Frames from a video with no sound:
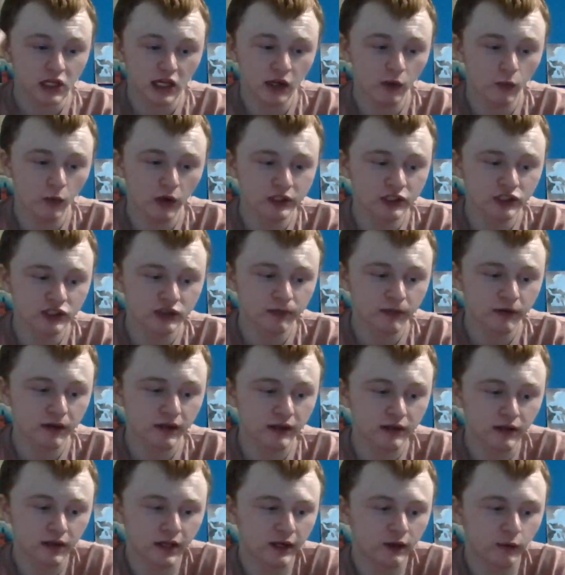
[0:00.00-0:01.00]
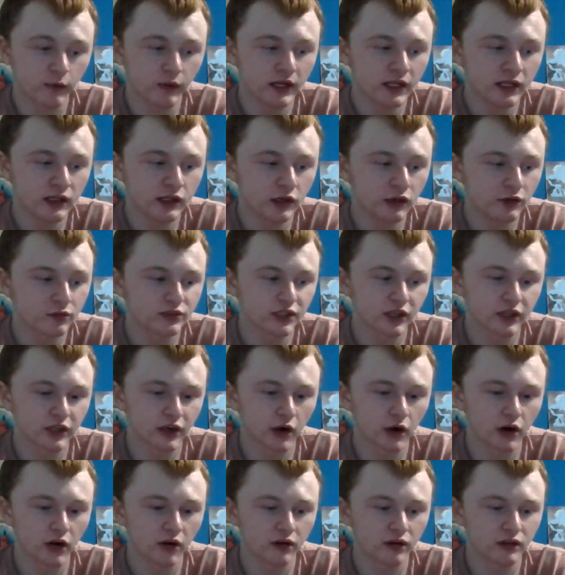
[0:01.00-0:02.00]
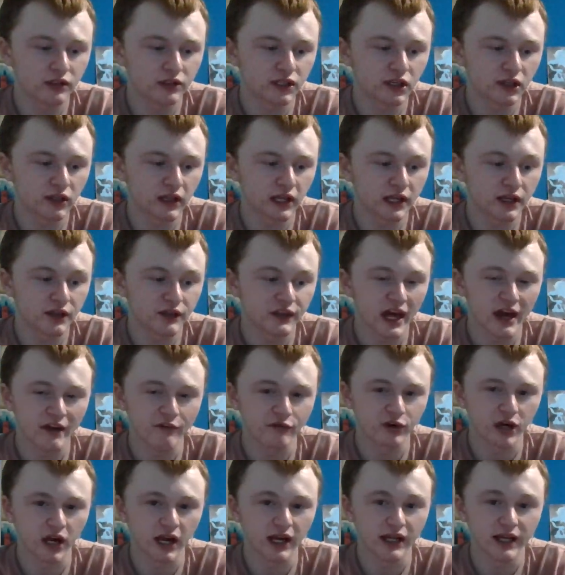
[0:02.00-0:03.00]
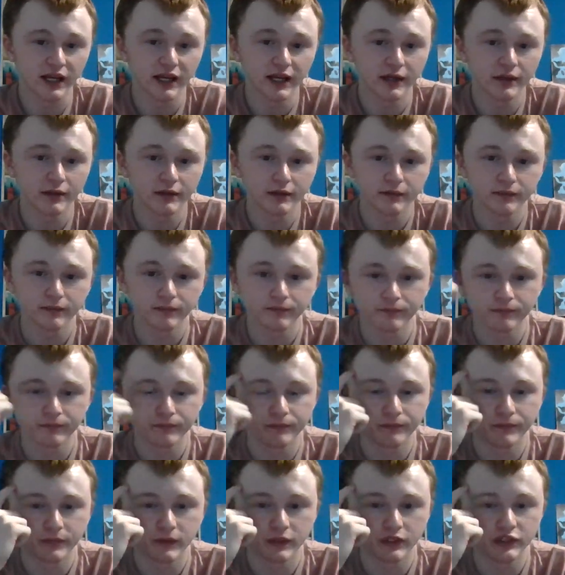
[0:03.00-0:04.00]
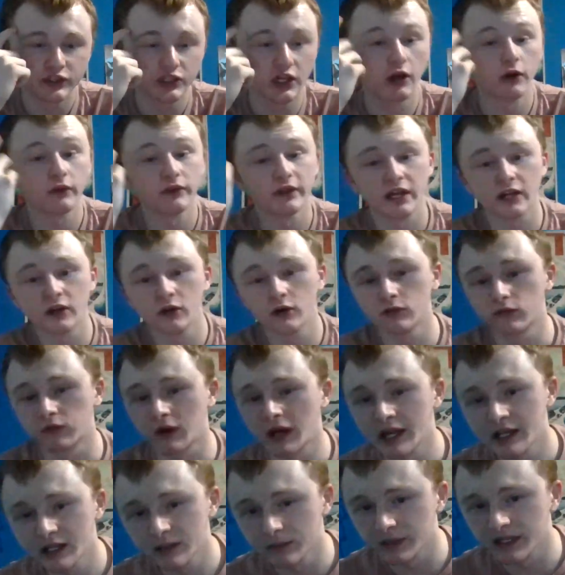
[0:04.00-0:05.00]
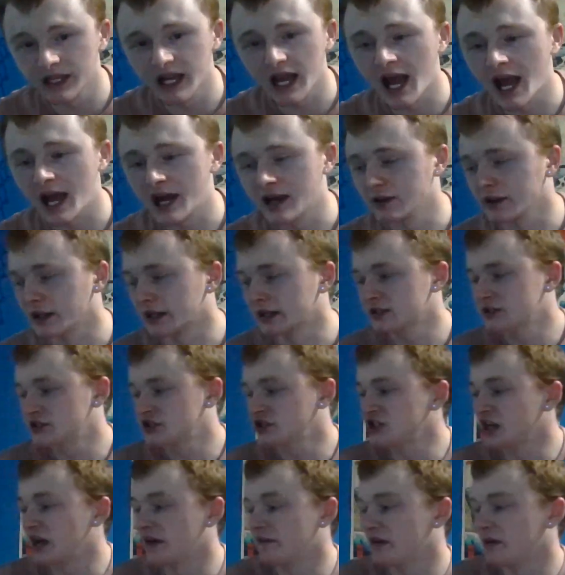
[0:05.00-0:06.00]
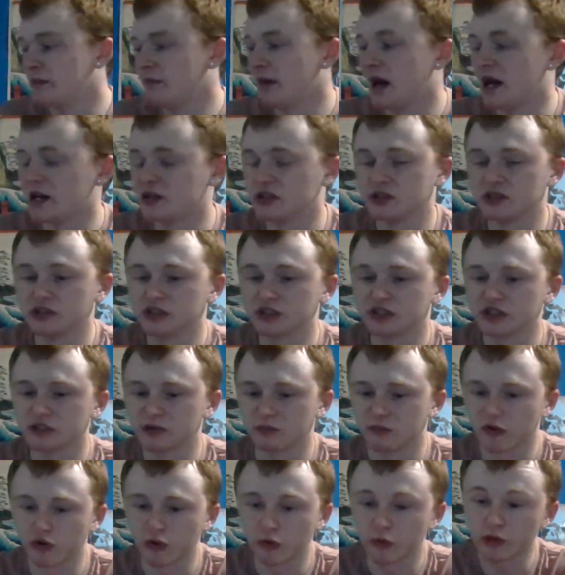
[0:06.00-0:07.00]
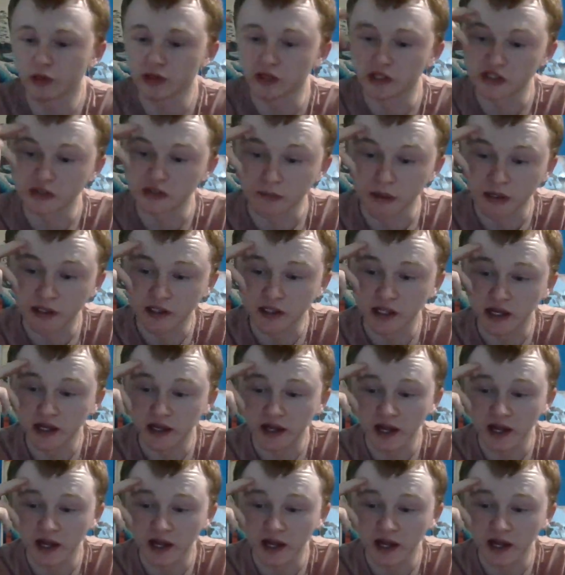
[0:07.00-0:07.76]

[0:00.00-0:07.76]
It wasn't, we didn't know it was on the card until, like, that Friday. So, they could randomly add, like, 7 matches, because I'm recording this Monday.